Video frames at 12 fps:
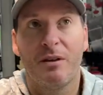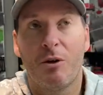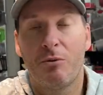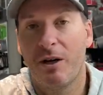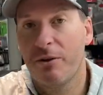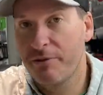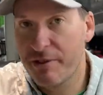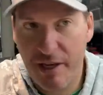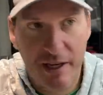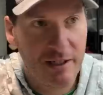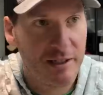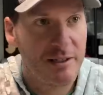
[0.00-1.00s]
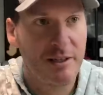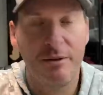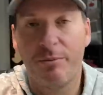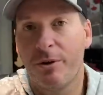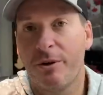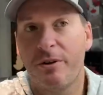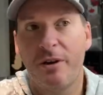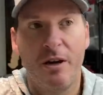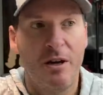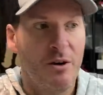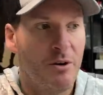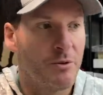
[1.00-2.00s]
around standing timber
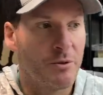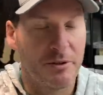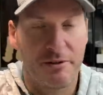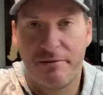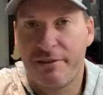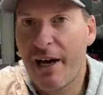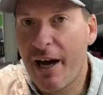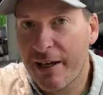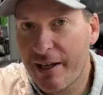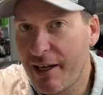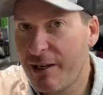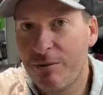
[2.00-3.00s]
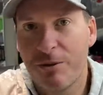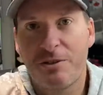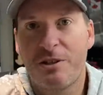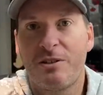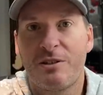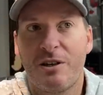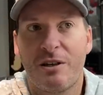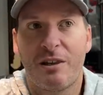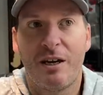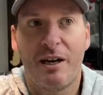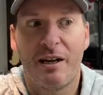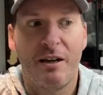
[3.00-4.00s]
or dock cables, things like
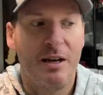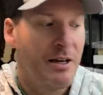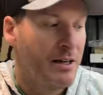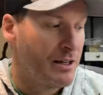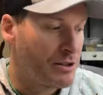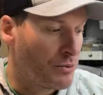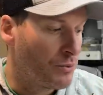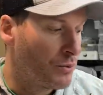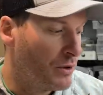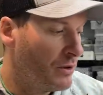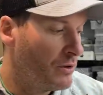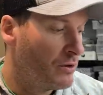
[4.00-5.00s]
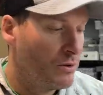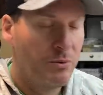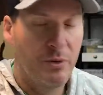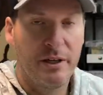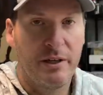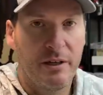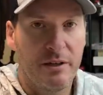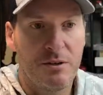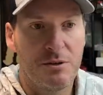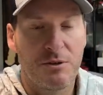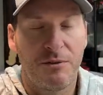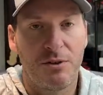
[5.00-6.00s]
that. It's a really good way to get
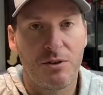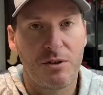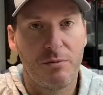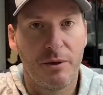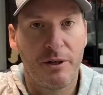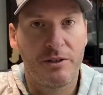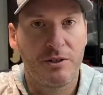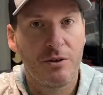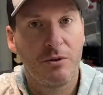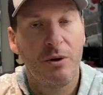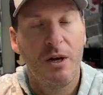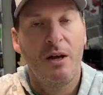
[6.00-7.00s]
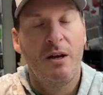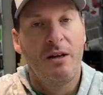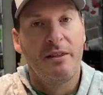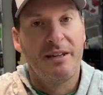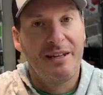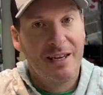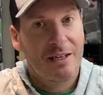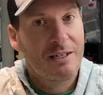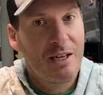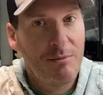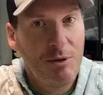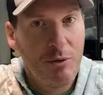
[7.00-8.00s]
those fish to bite. So the next
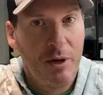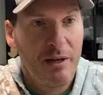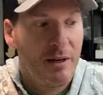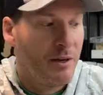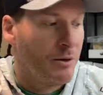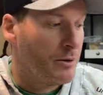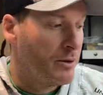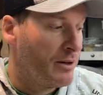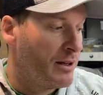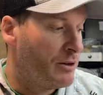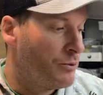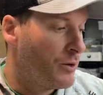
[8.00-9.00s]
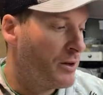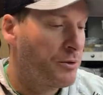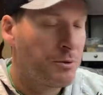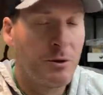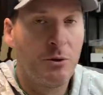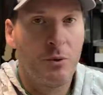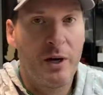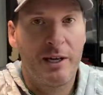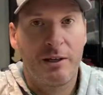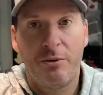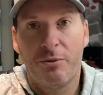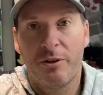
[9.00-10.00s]
time you head out and you want to throw a
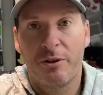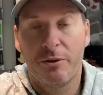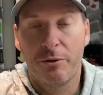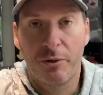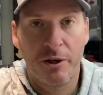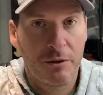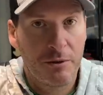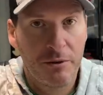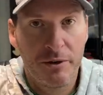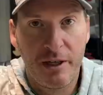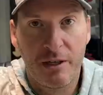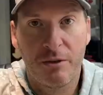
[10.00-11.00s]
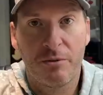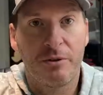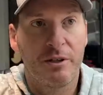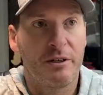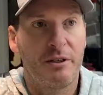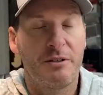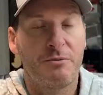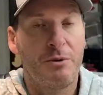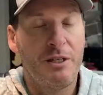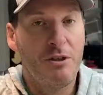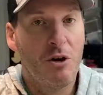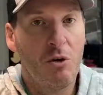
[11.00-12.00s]
wacky rig or you want to throw a Nako rig, because we
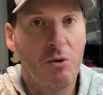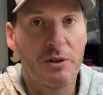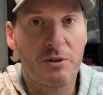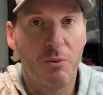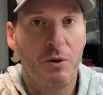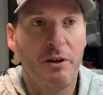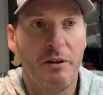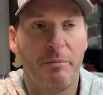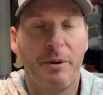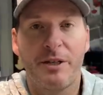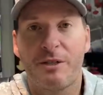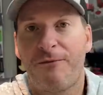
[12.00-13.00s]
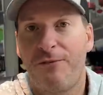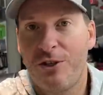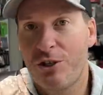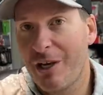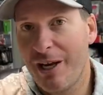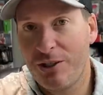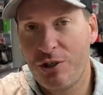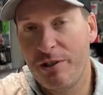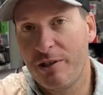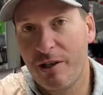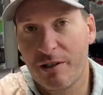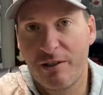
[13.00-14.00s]
know it's one of the best fish catching
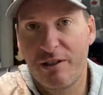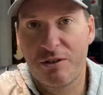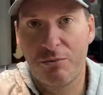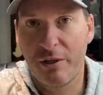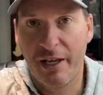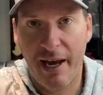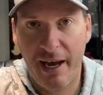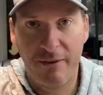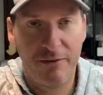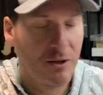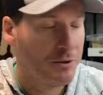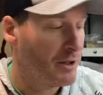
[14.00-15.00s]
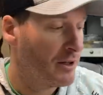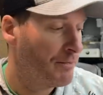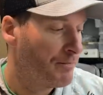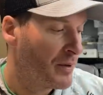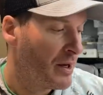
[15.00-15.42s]
techniques we have out there,